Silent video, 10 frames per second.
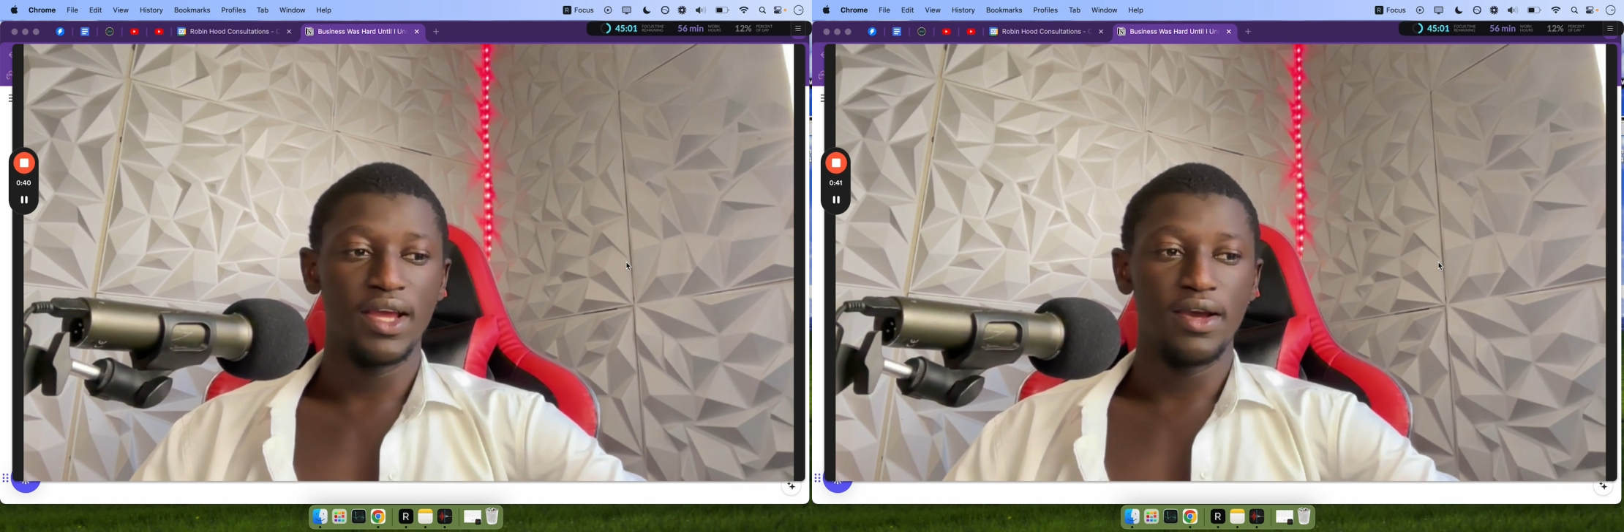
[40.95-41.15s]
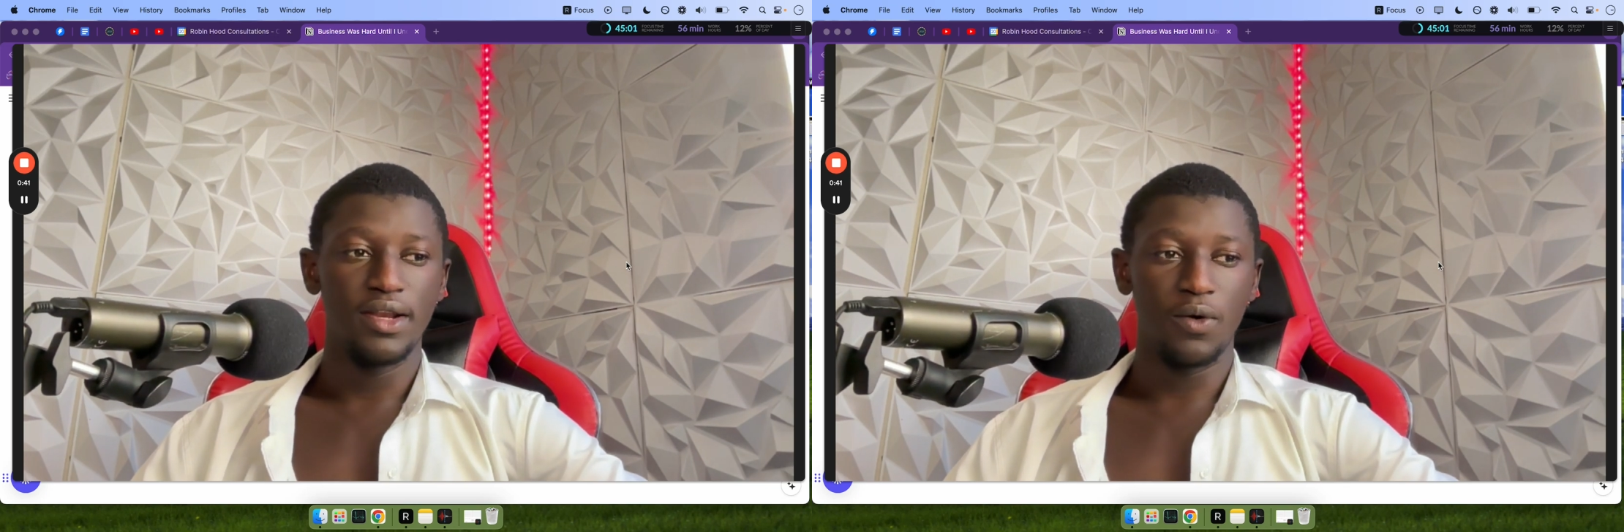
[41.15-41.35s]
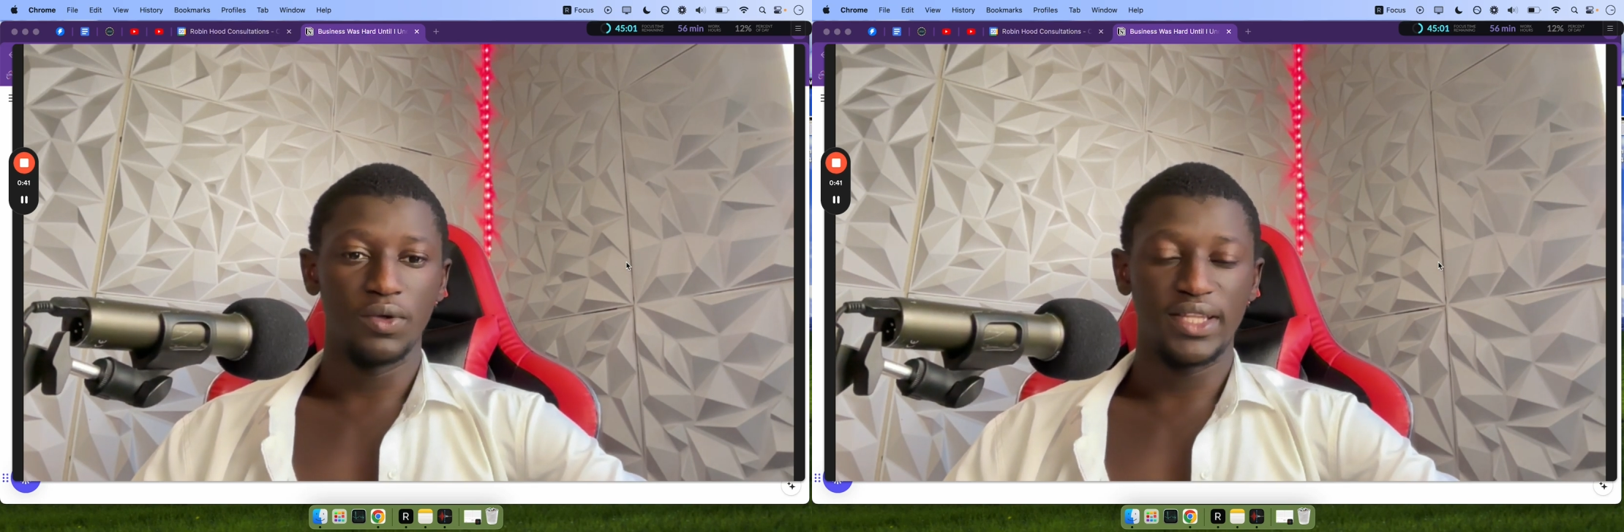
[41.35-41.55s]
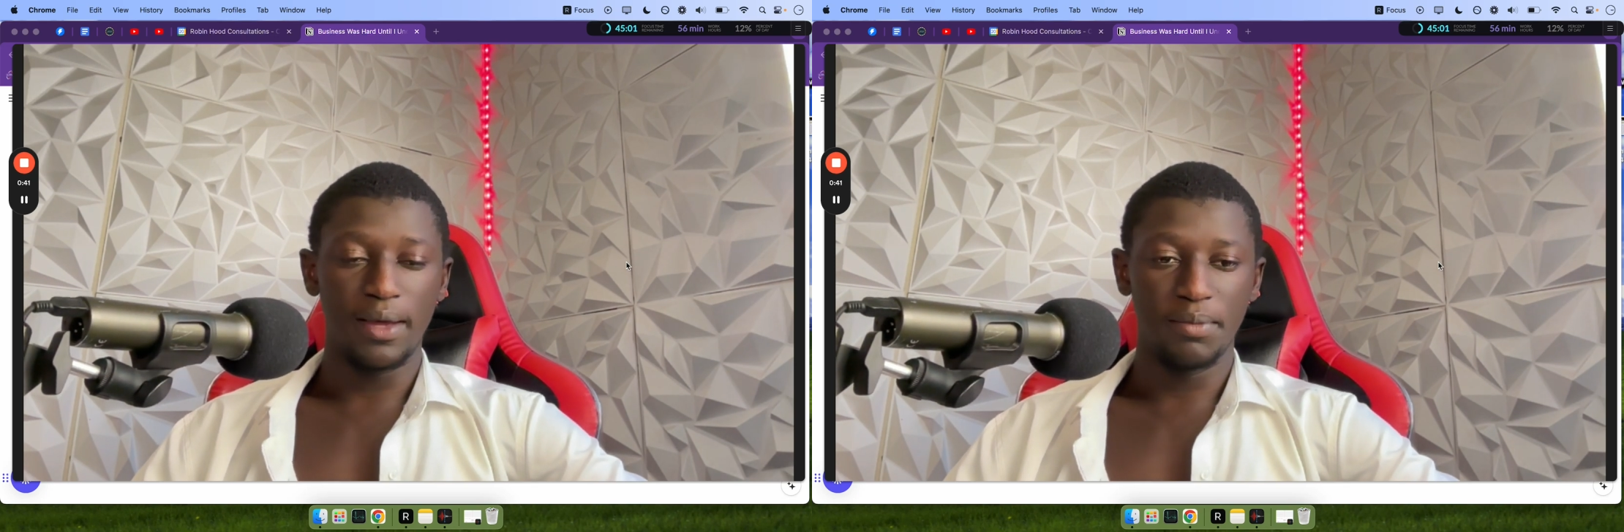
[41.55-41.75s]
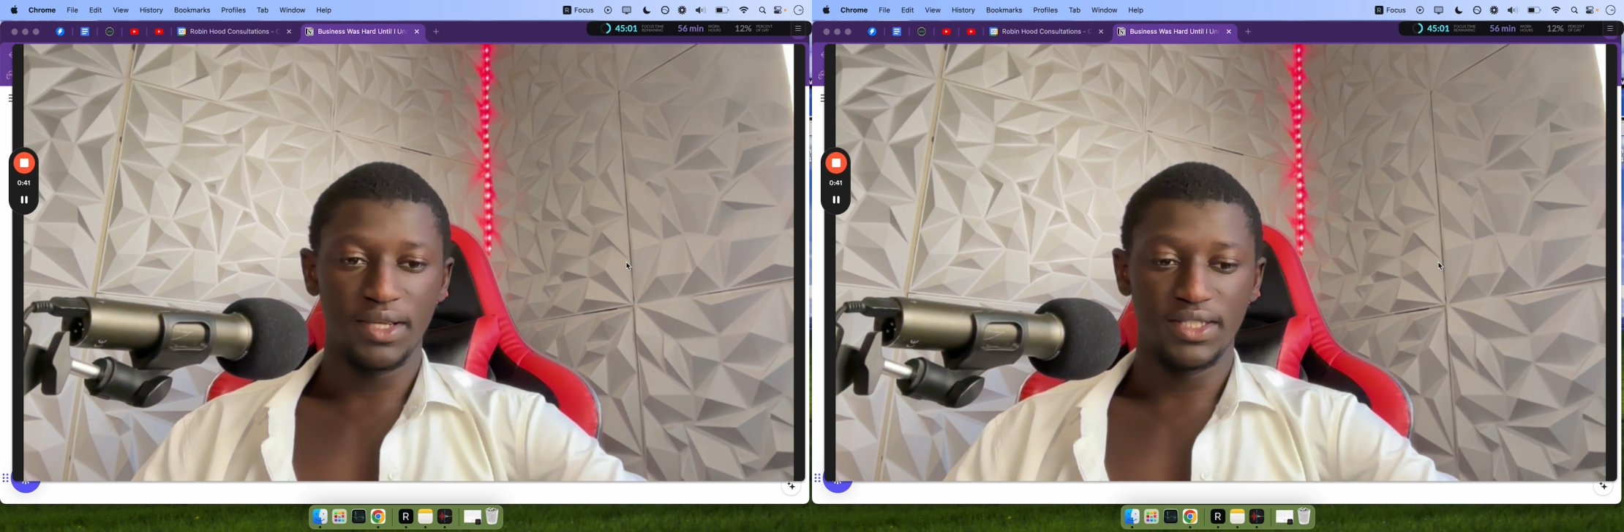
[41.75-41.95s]
Now, with that
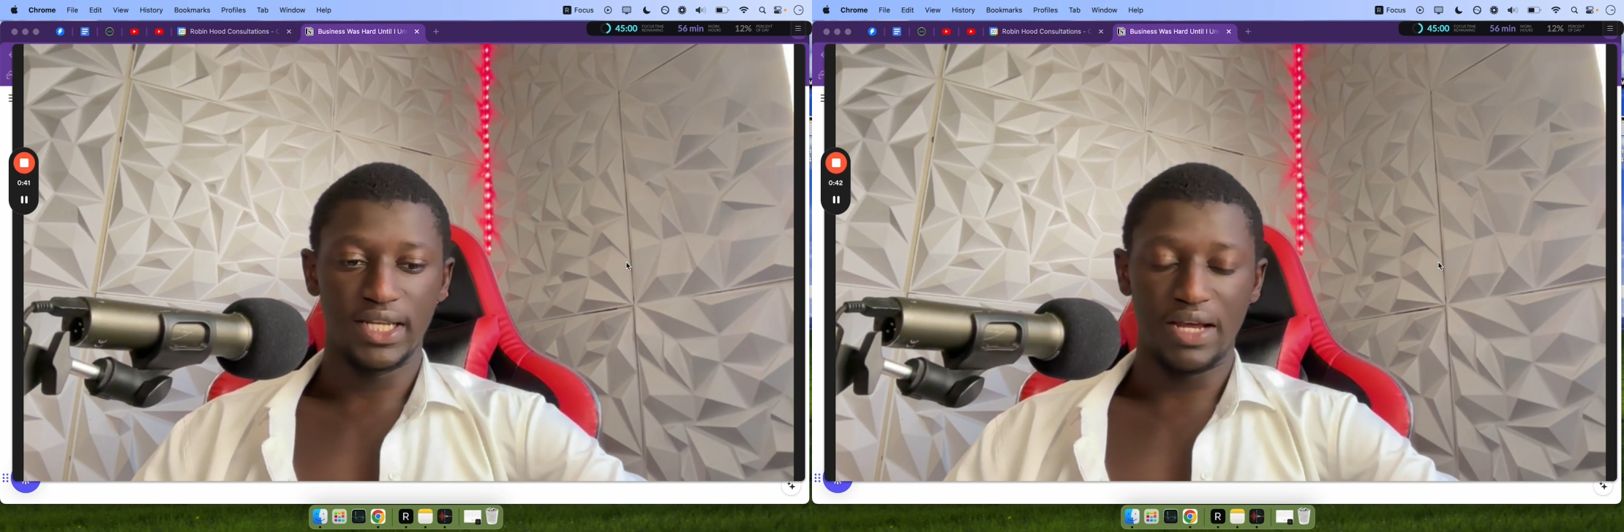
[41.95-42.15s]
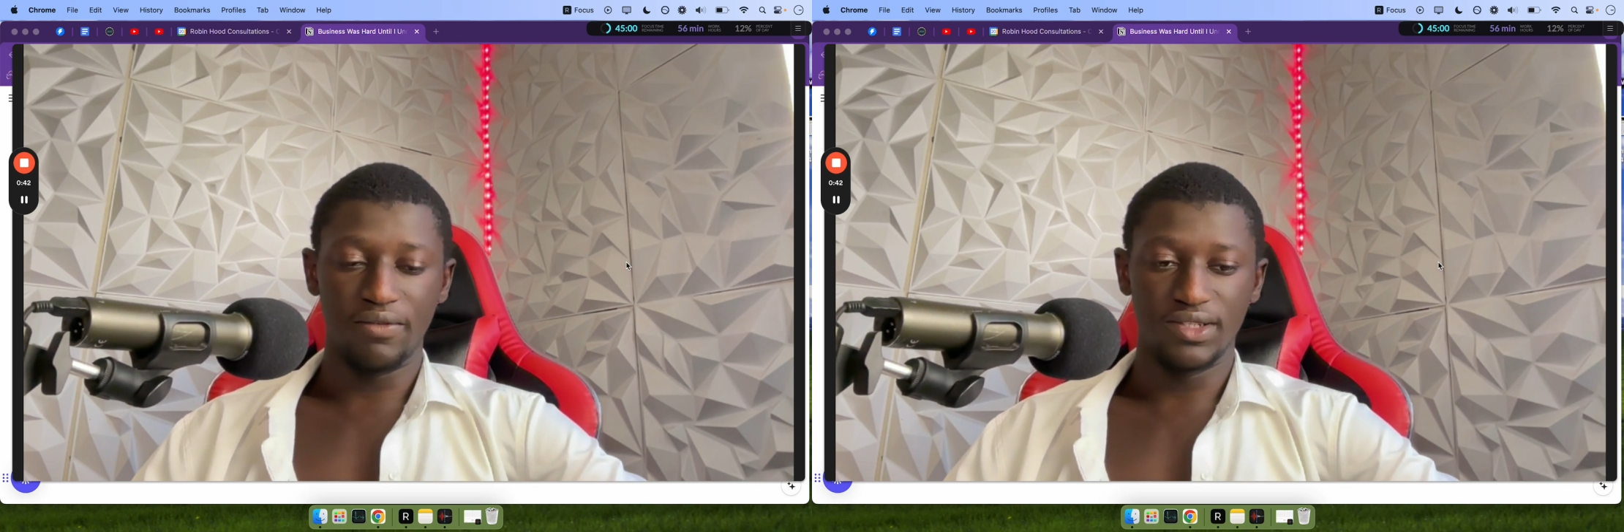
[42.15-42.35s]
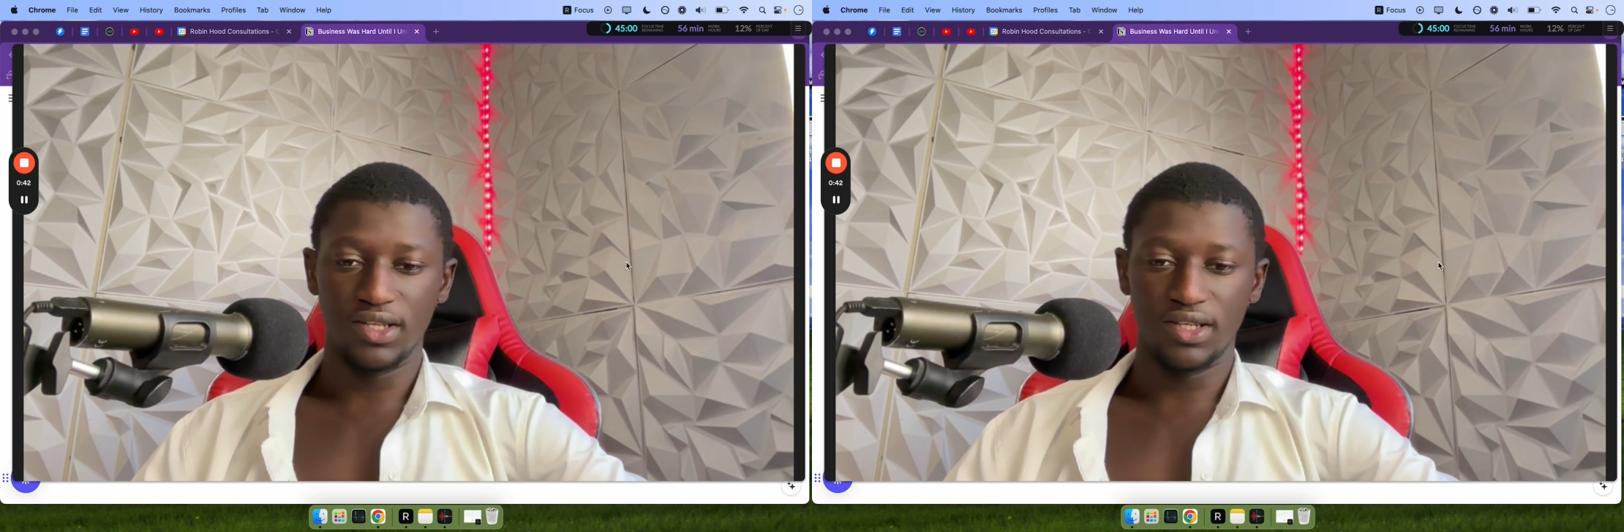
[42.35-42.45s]
being said, obviously,